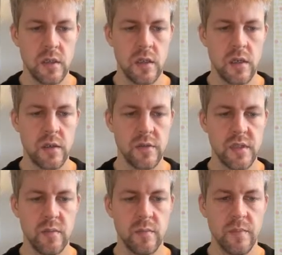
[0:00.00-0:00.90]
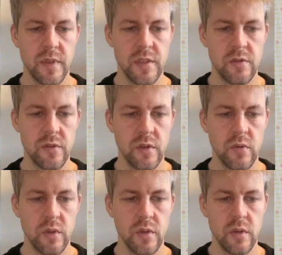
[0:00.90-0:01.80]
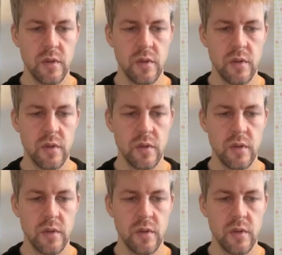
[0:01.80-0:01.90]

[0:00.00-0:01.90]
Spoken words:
Current sum plus or equal